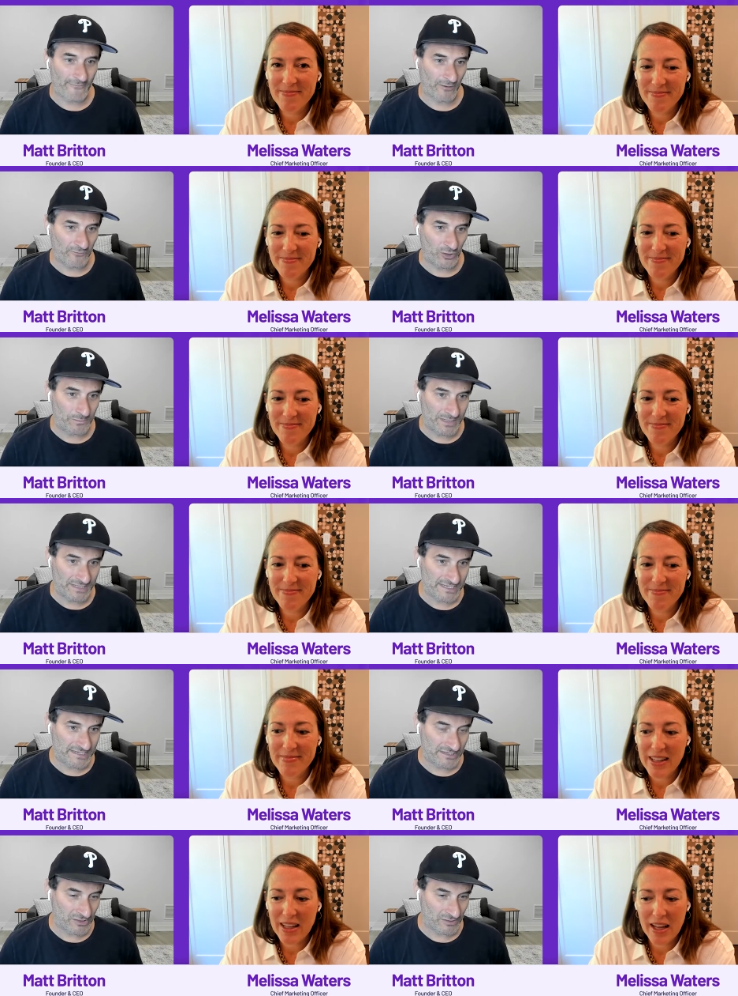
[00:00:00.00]
Speaker 1: of your business in
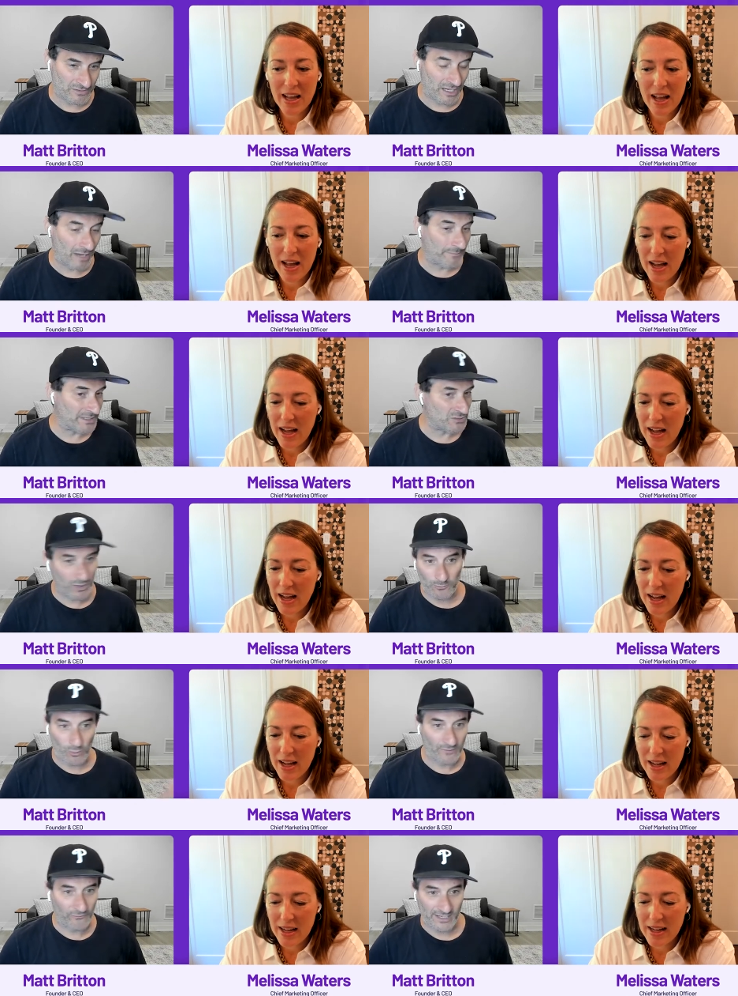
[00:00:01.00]
terms of companies wanting more
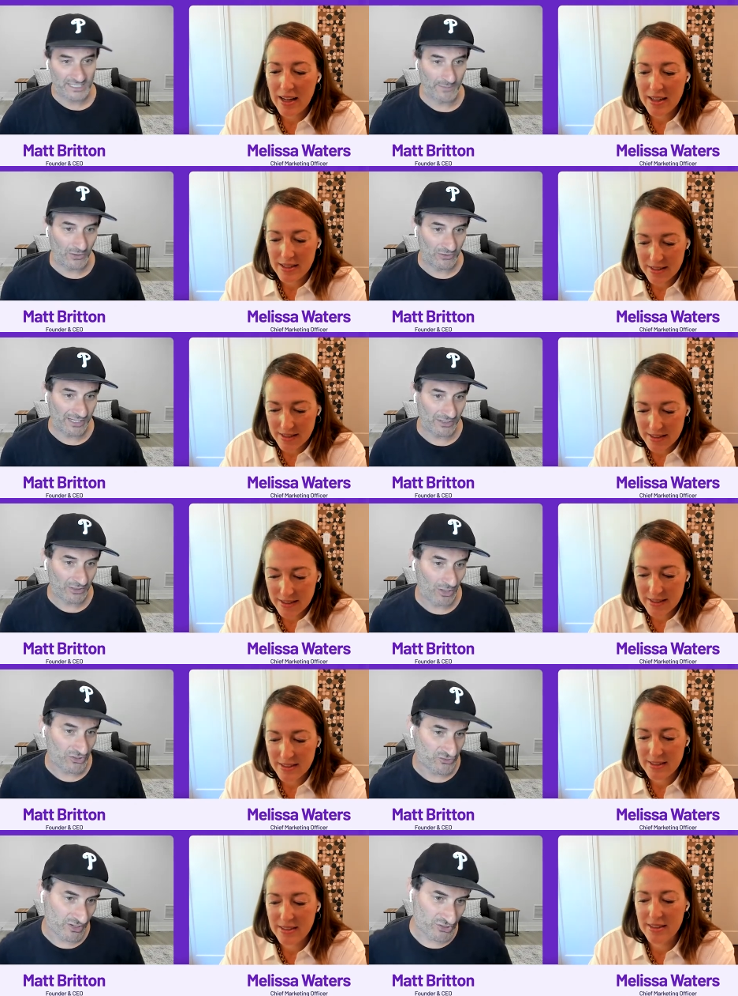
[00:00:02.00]
flexibility in their cost
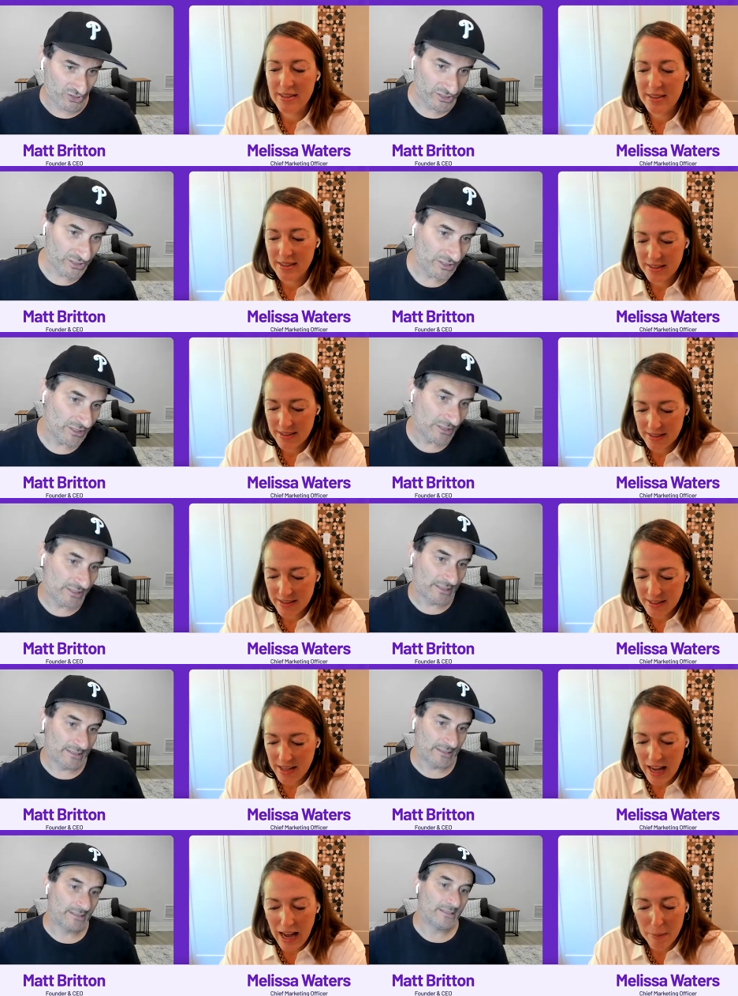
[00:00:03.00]
structure?
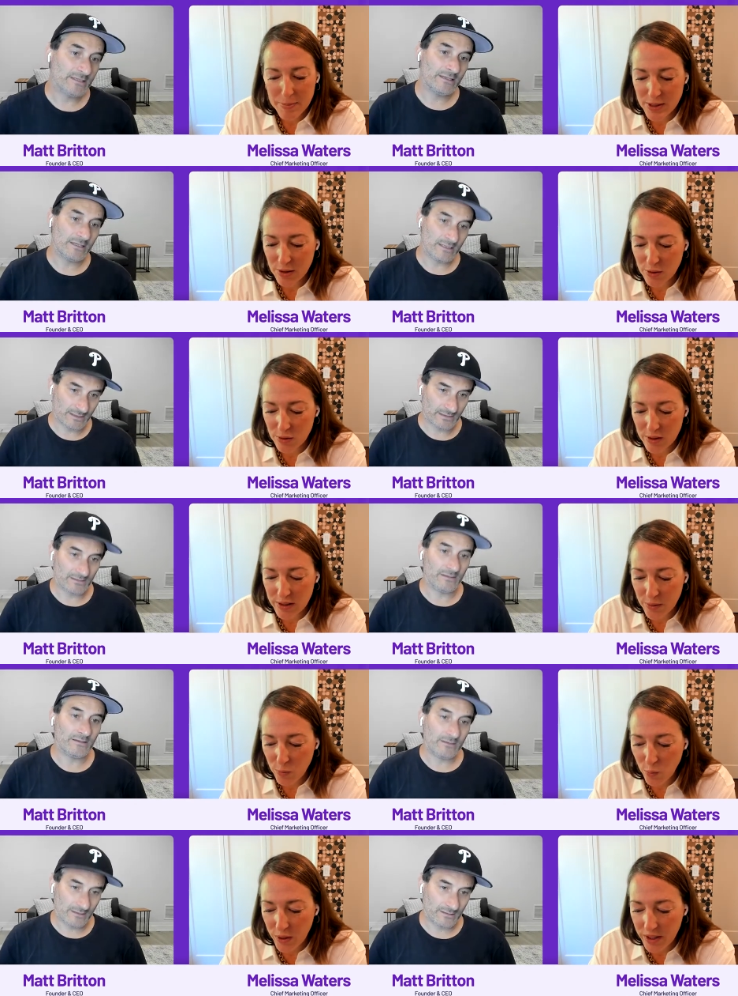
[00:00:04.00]

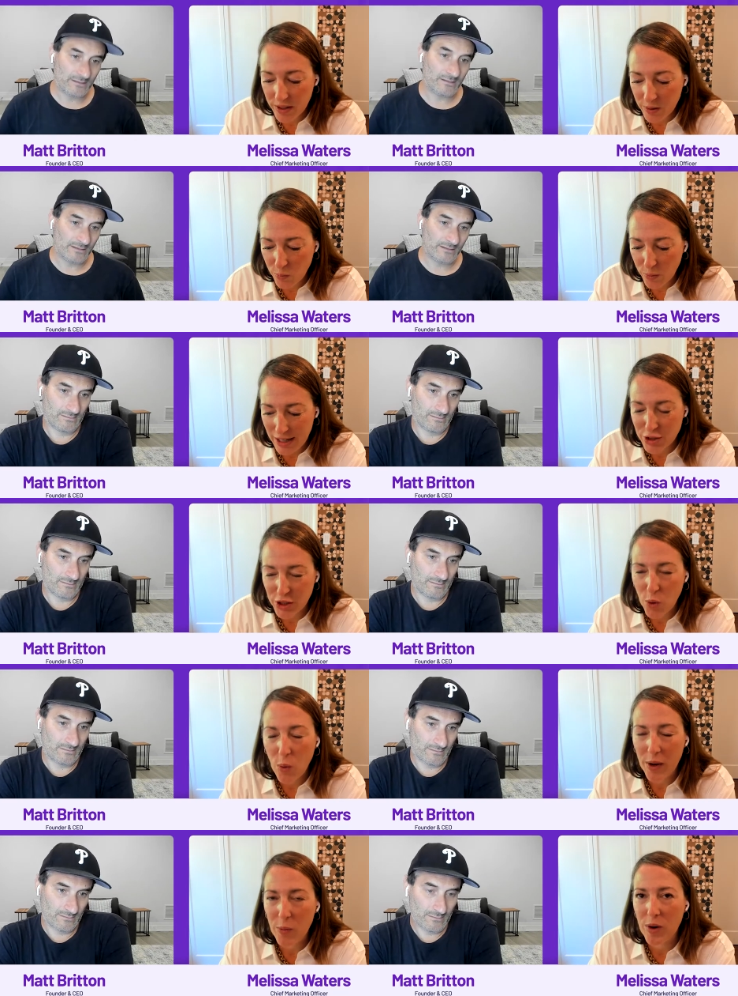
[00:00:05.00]
Speaker 2: Absolutely. We actually
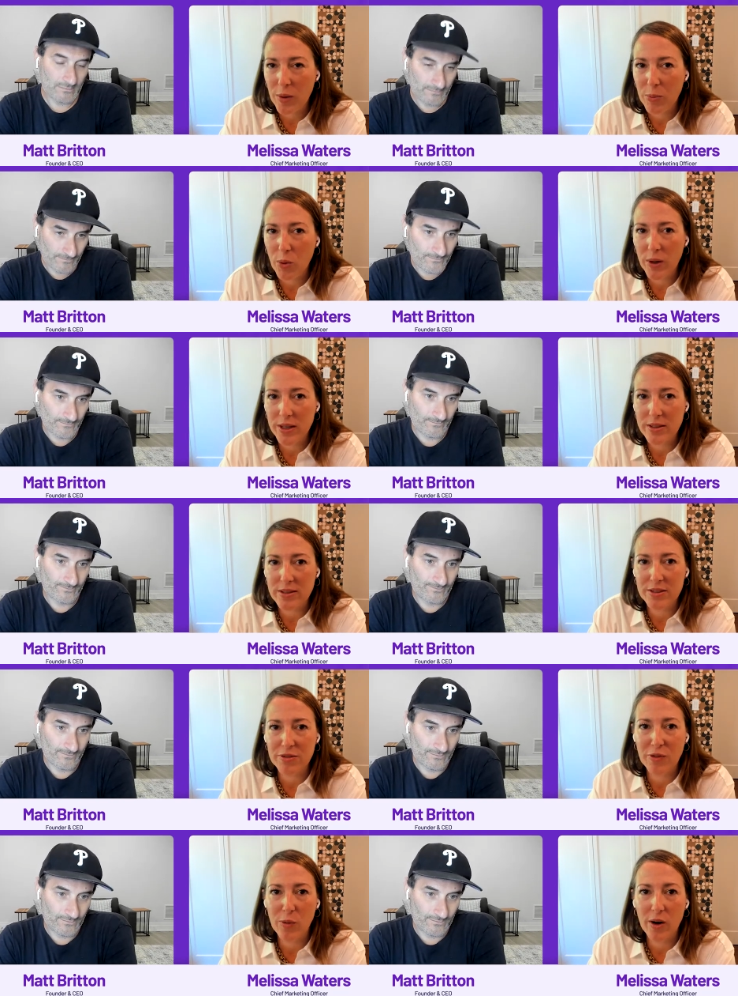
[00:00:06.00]
quite well
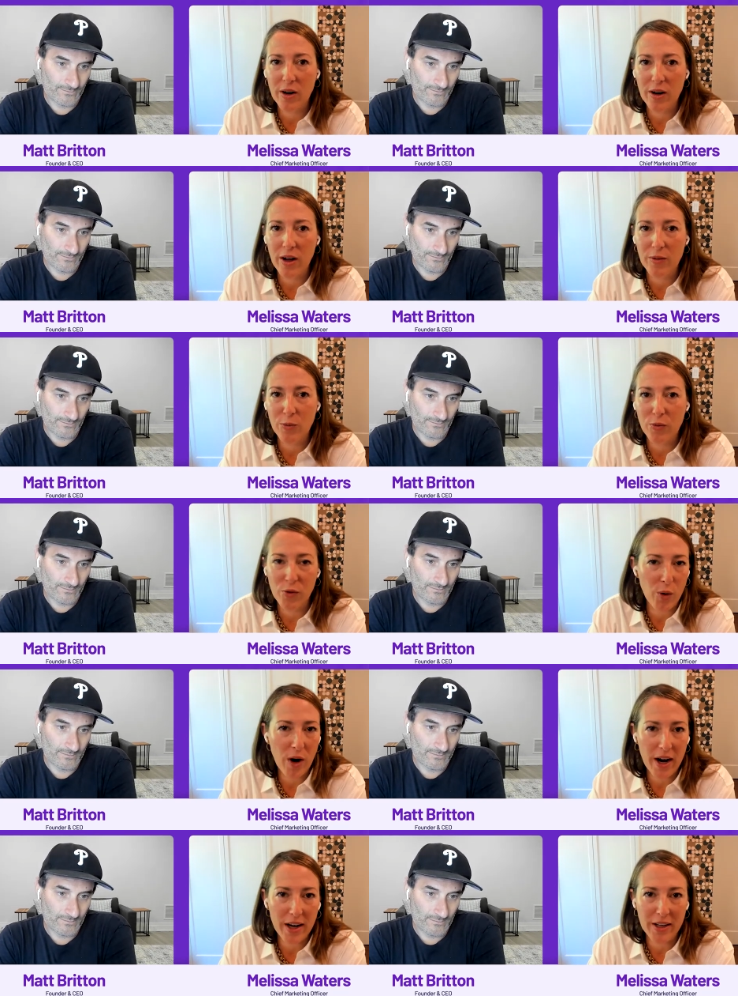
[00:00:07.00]
poised for a
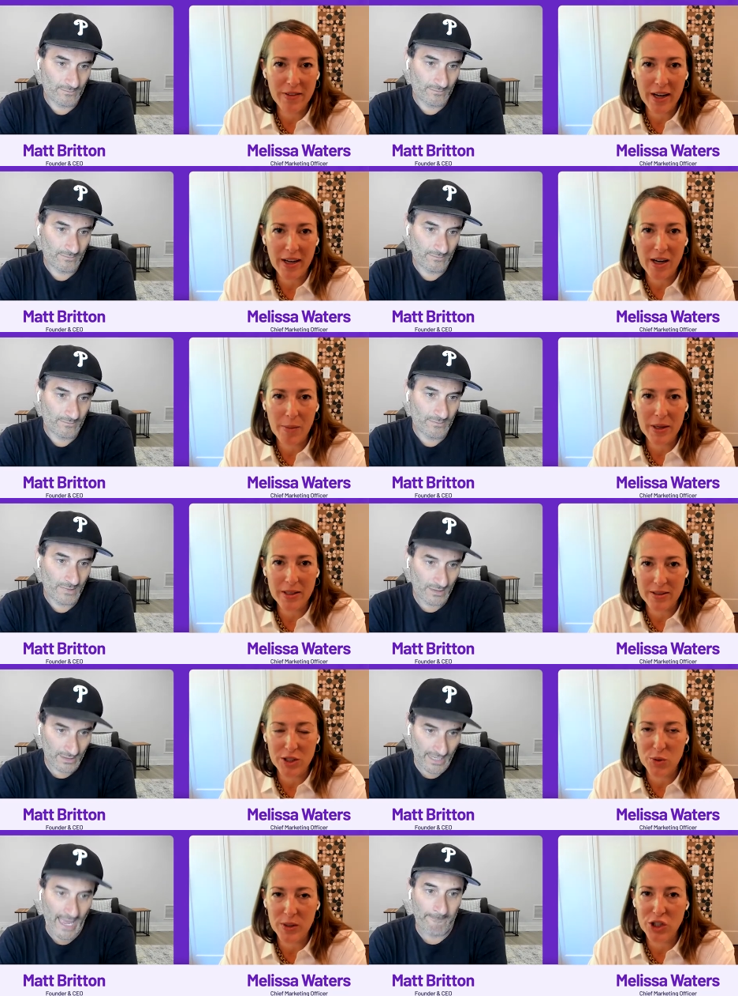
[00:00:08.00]
variety of economic
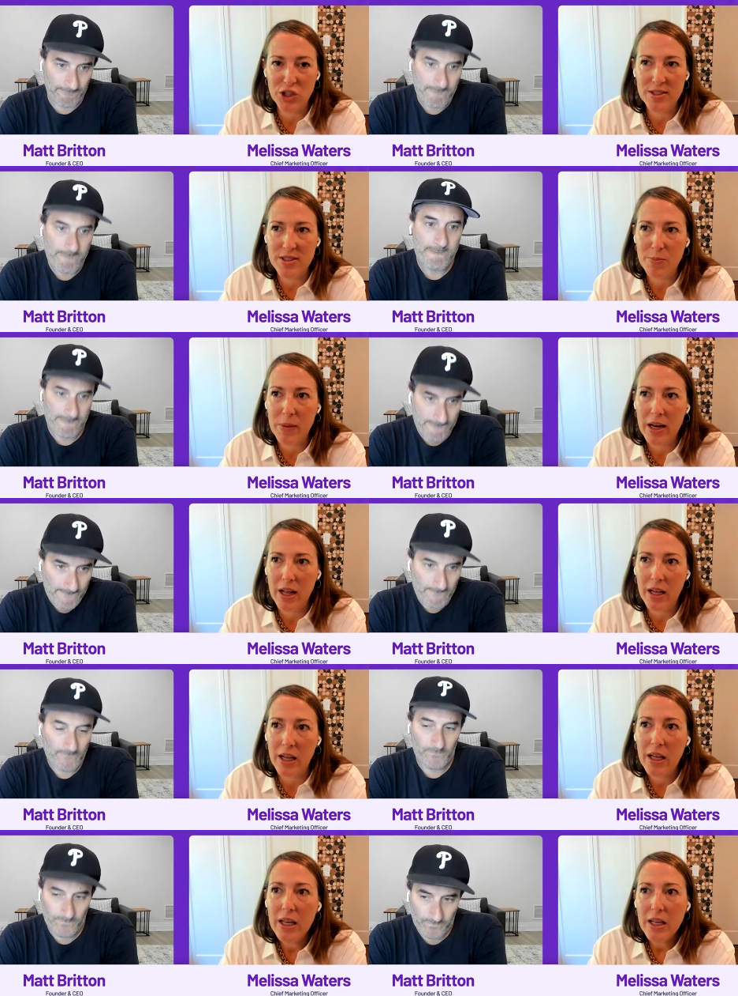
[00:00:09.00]
yeah. situations,
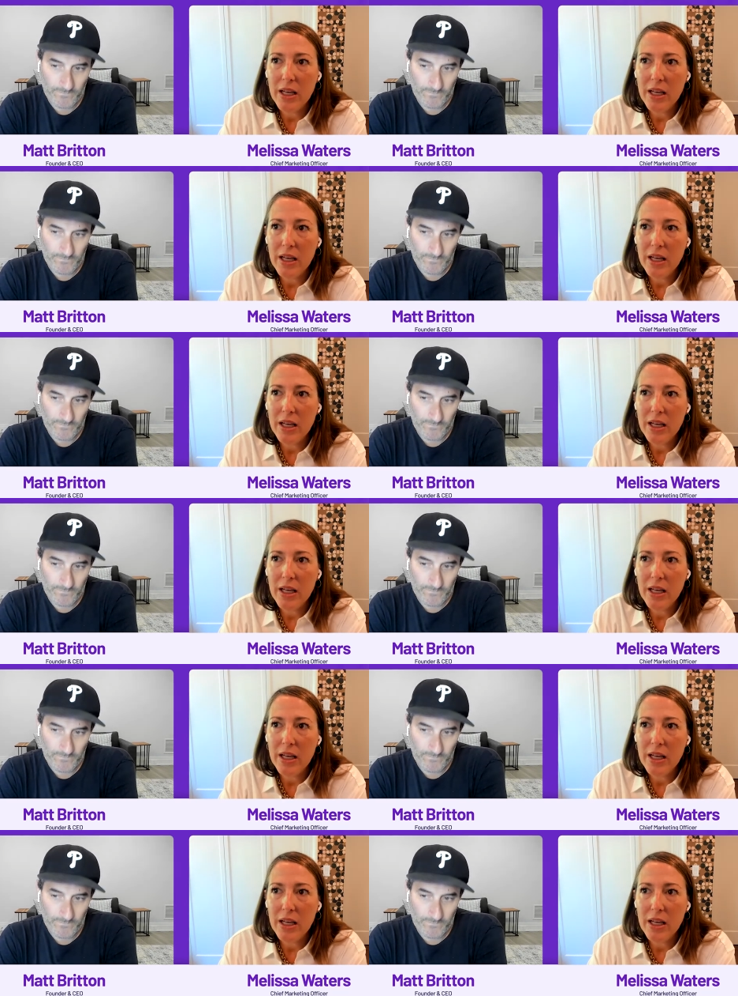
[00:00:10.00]
meaning